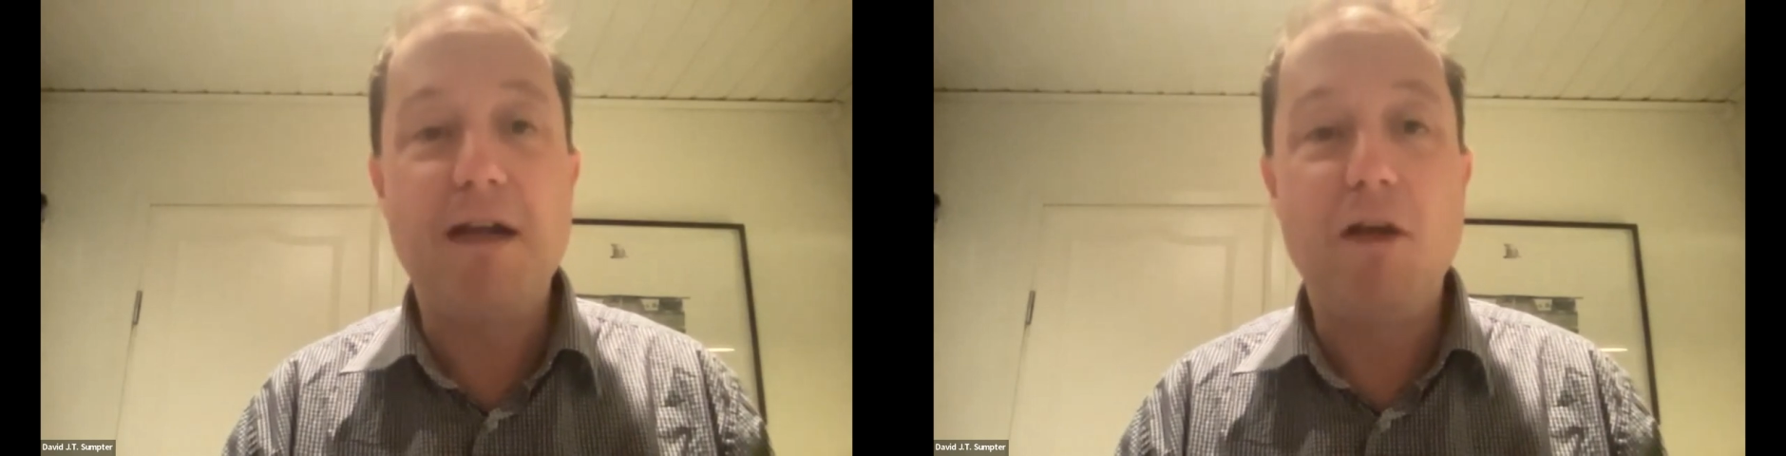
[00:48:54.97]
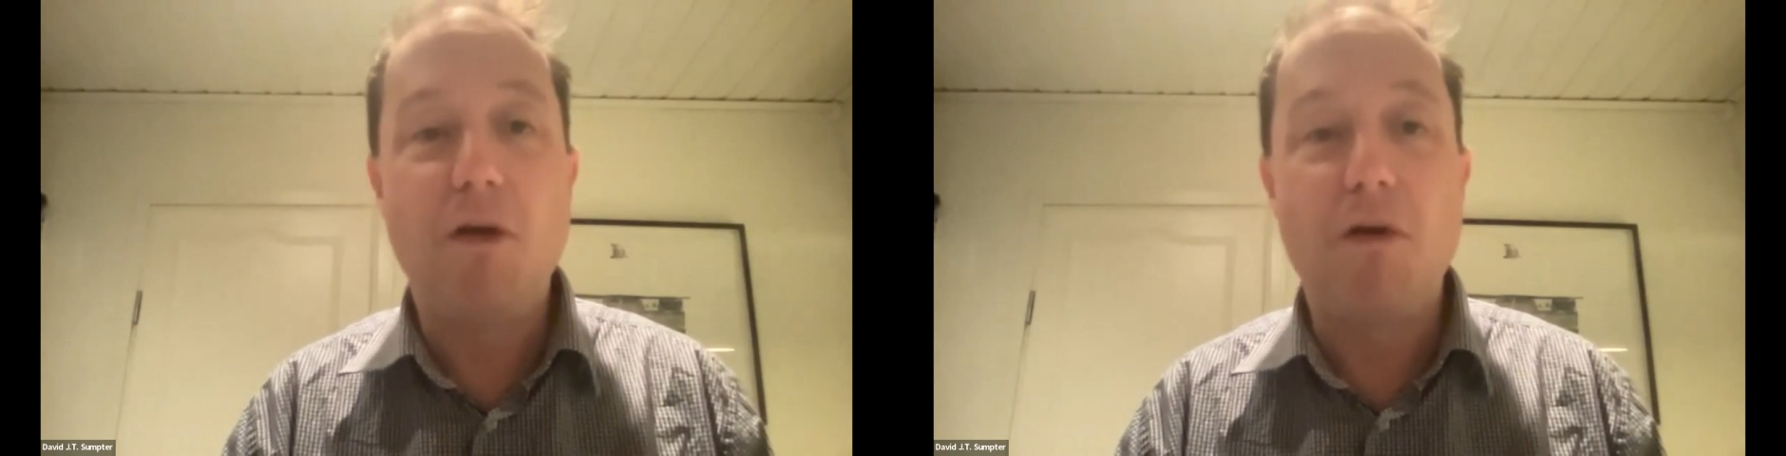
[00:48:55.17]

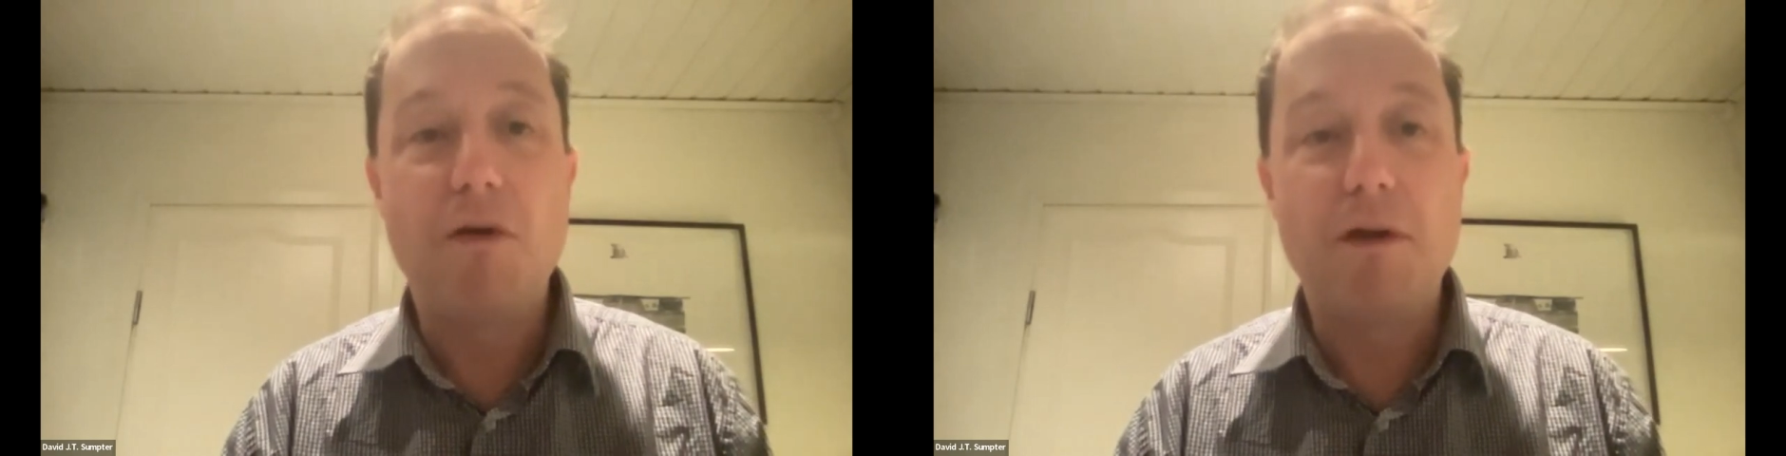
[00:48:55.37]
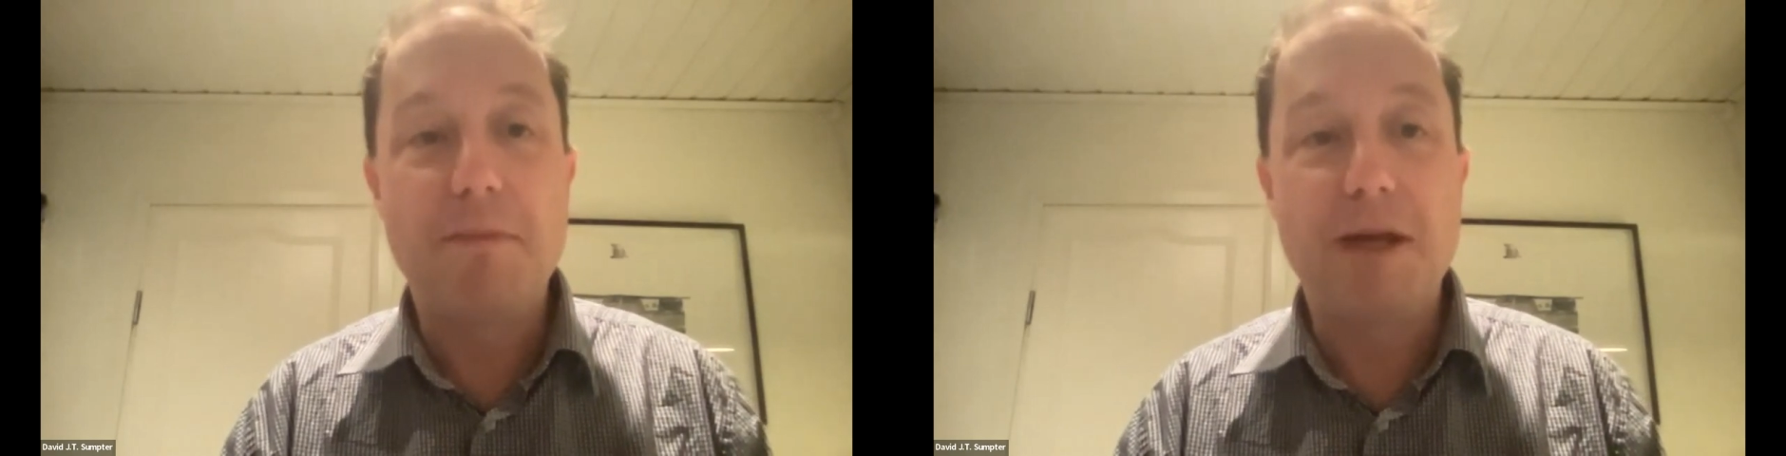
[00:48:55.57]

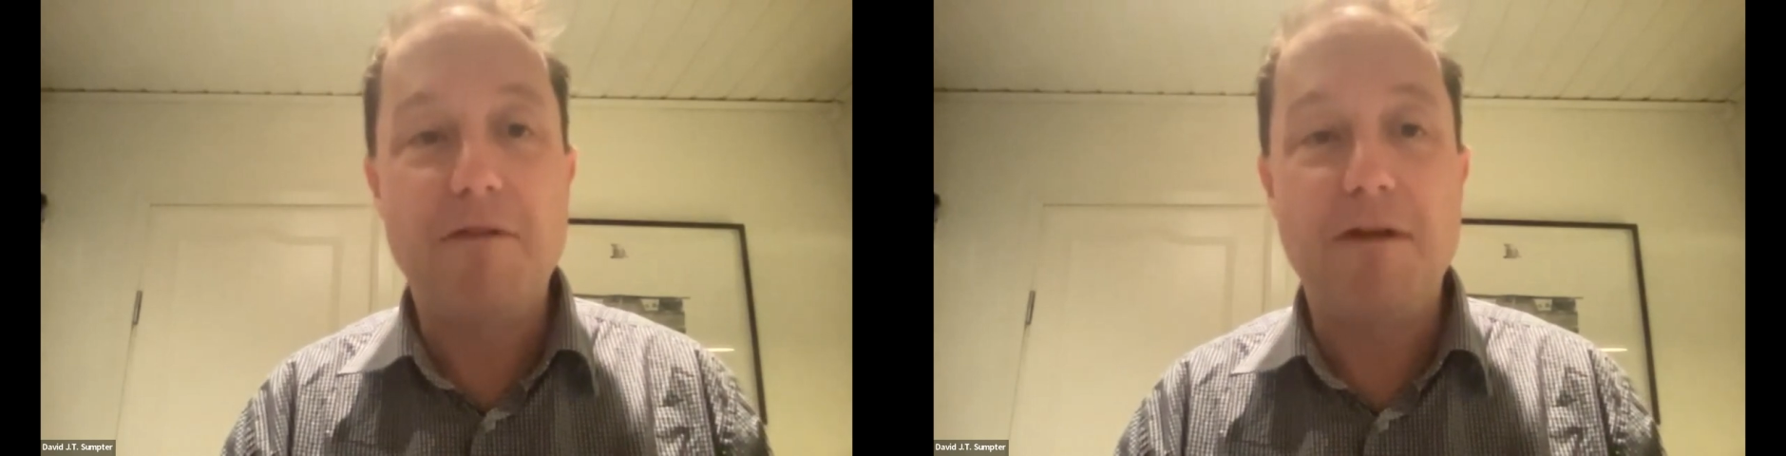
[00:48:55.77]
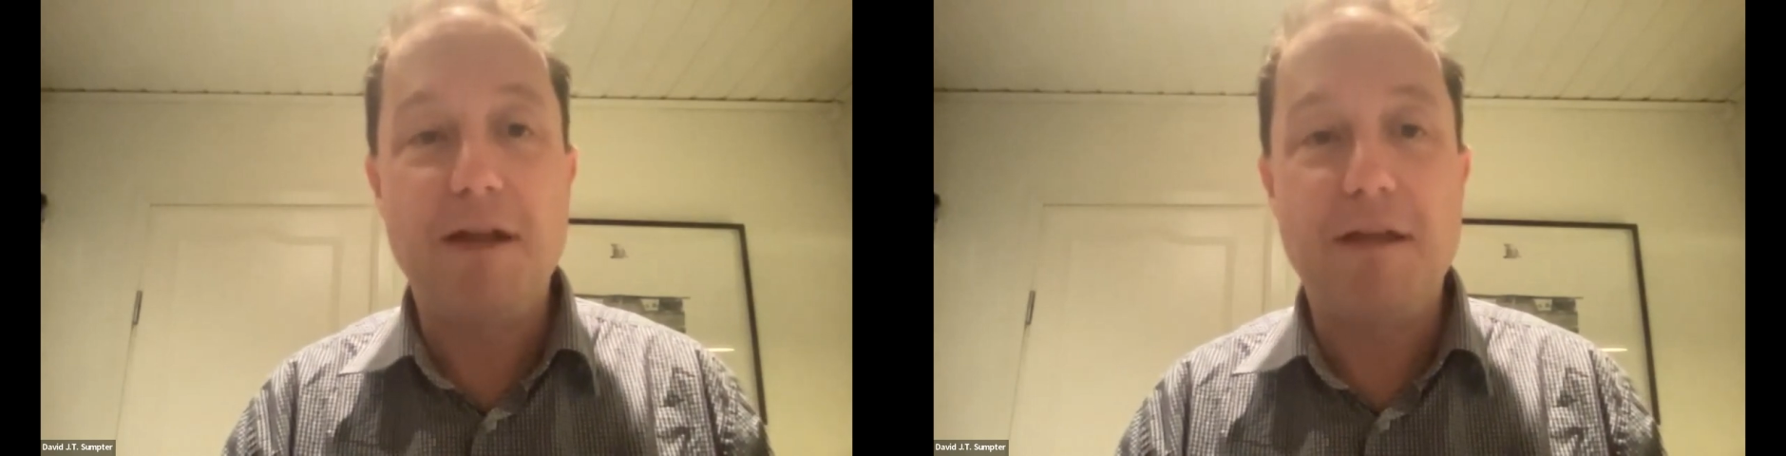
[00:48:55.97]
long
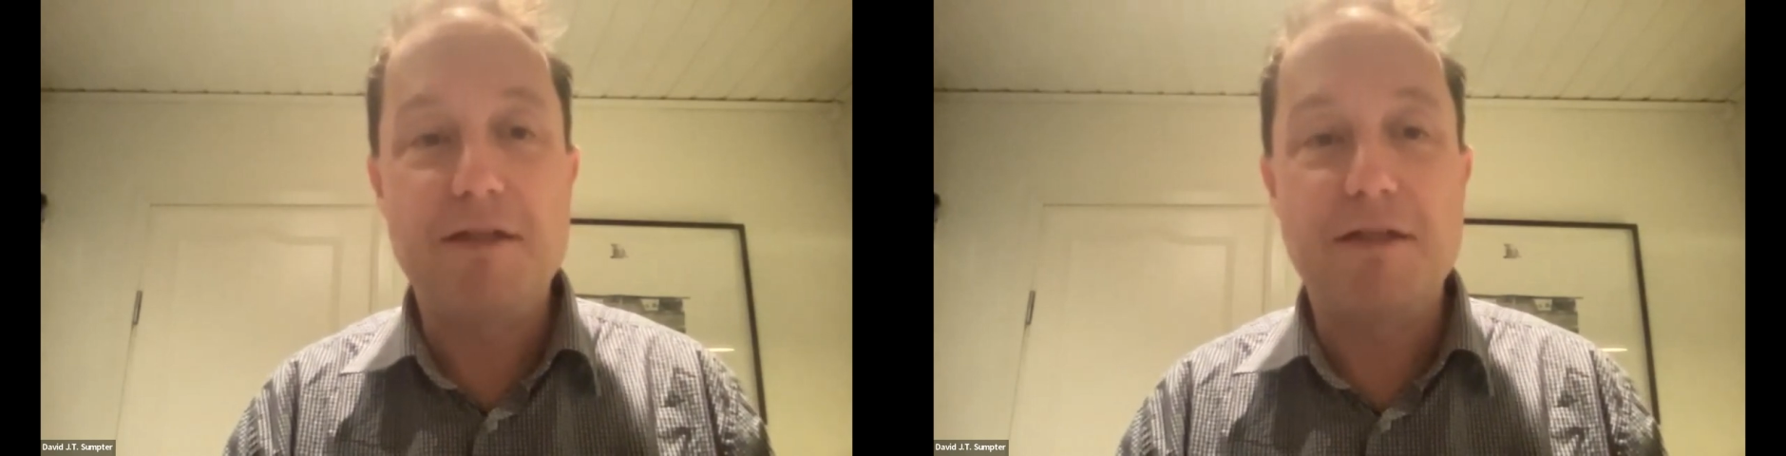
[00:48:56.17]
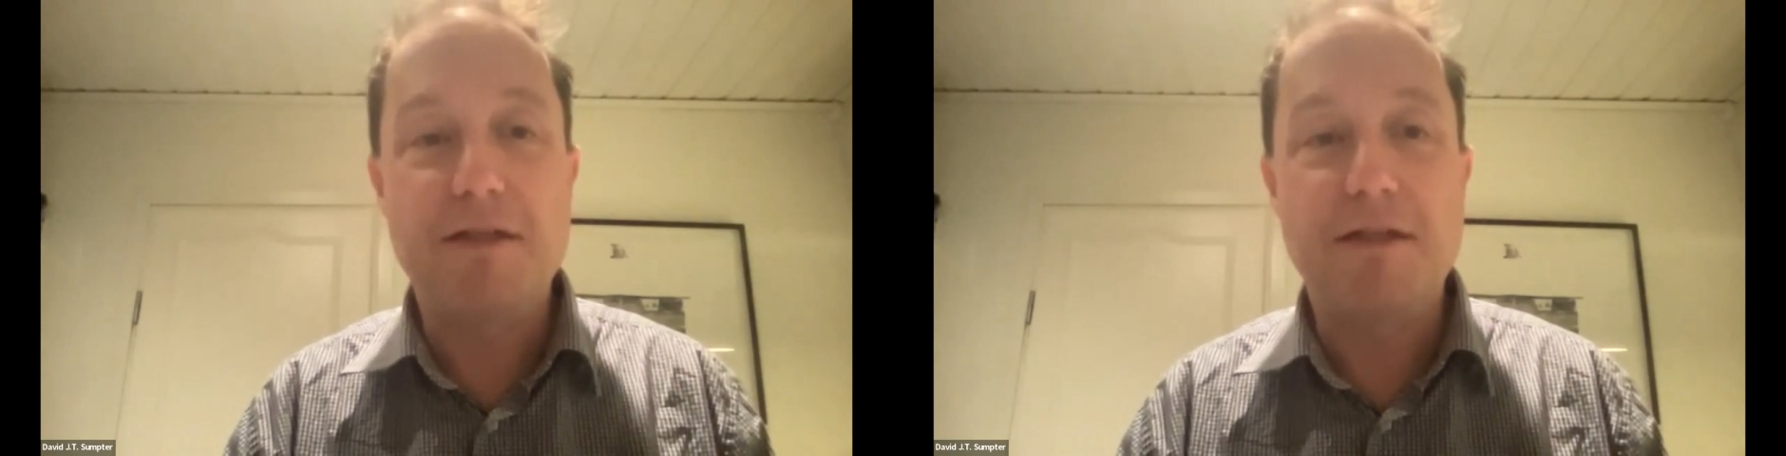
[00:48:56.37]

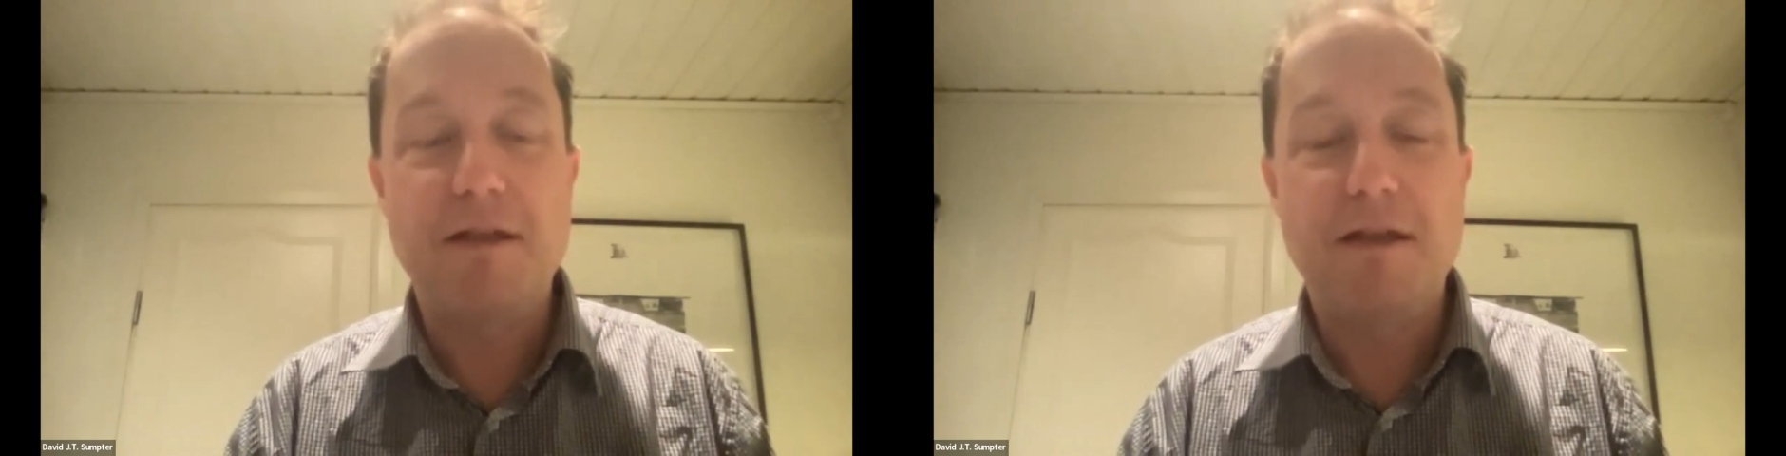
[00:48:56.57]
periods,